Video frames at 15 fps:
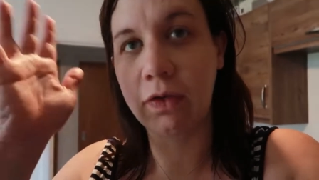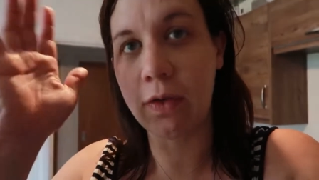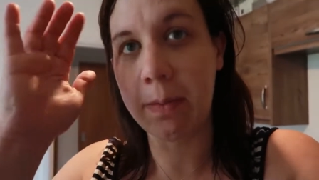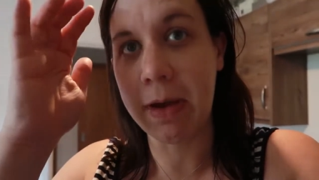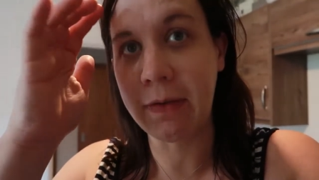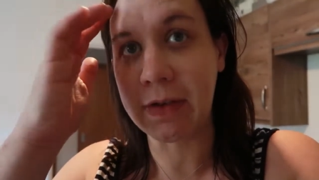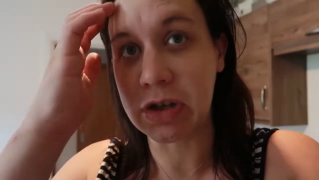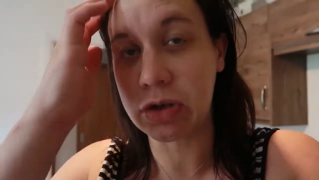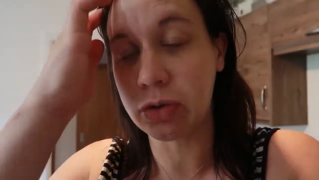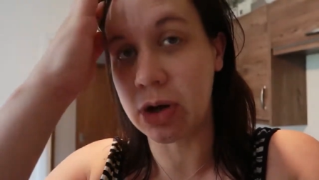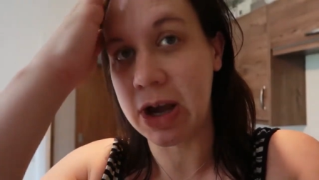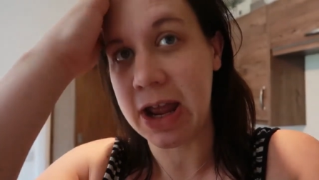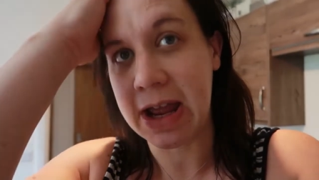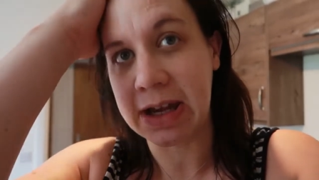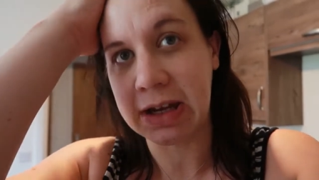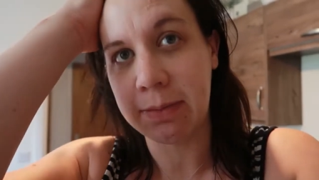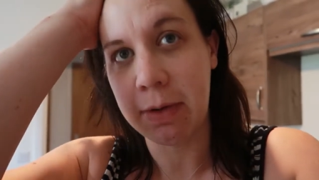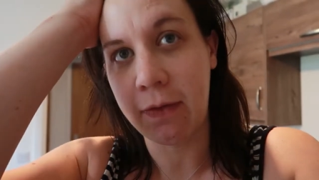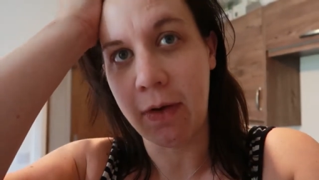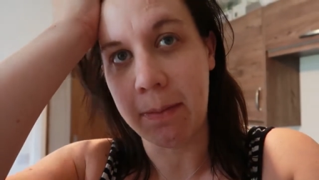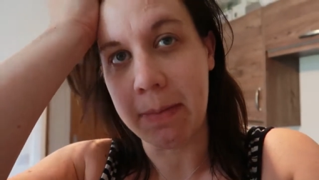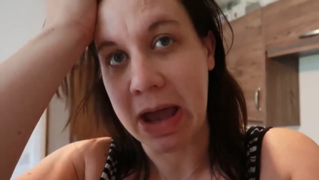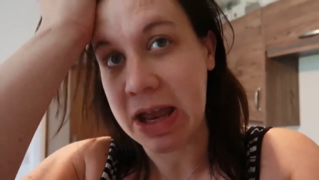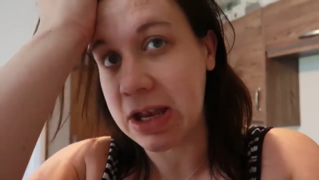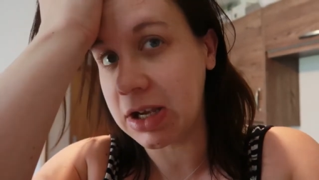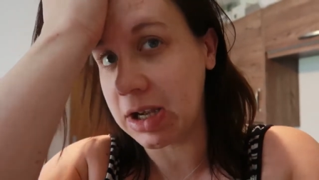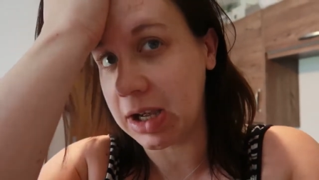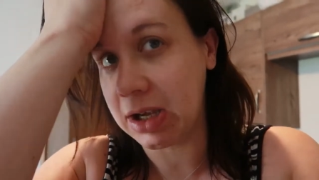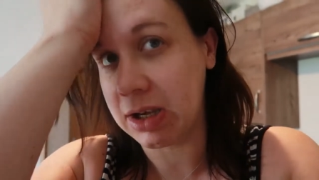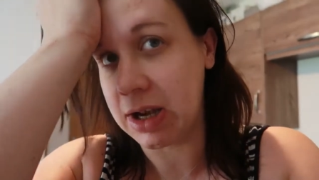a bit of a sore head or a bit of a
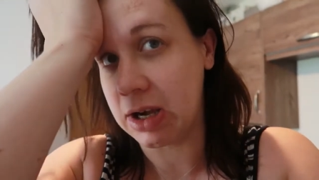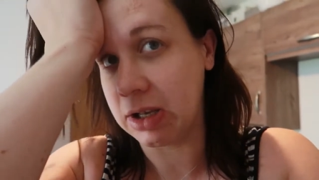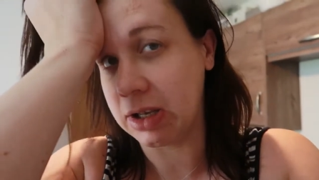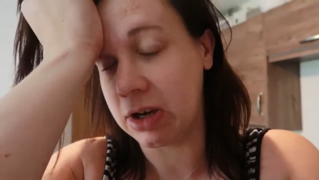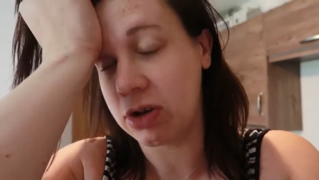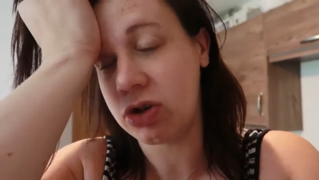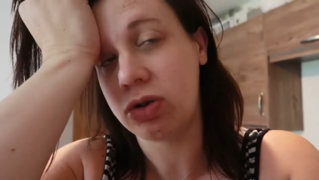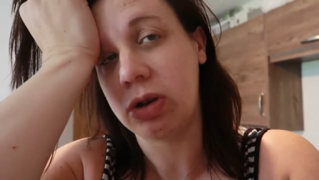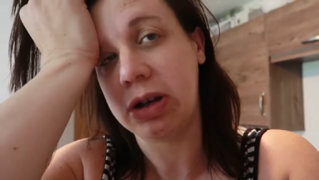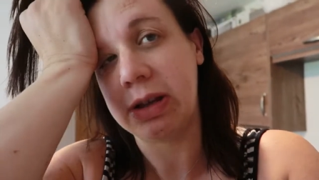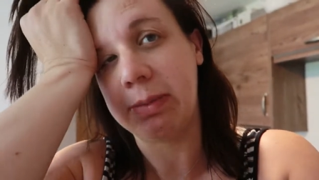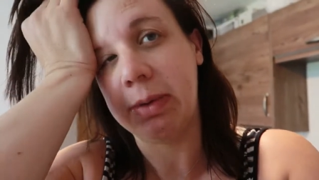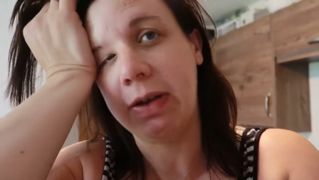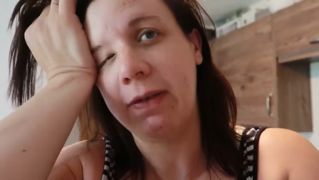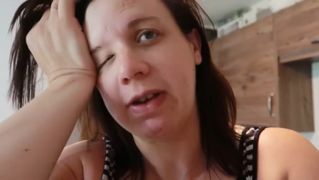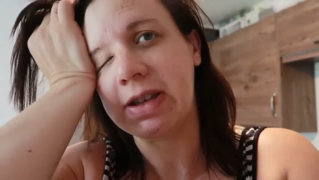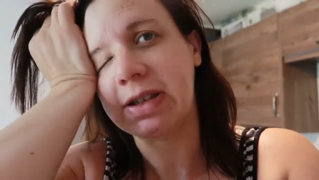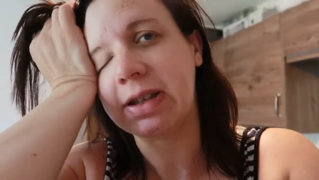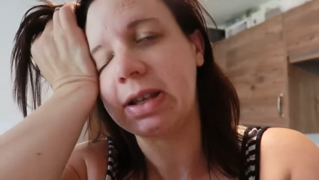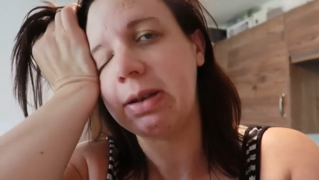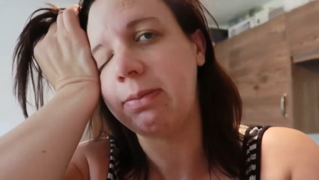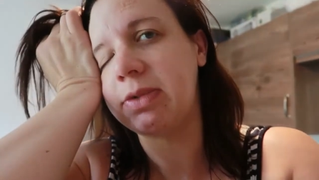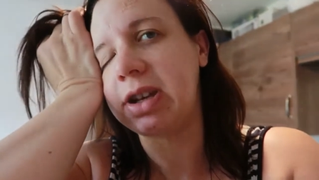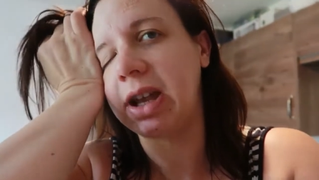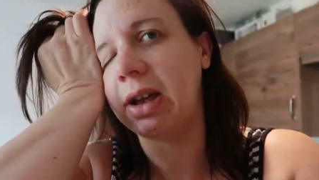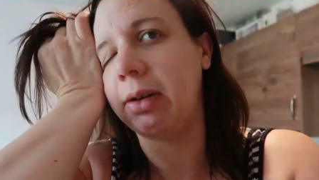migraine earlier so I had a bit of a sleep to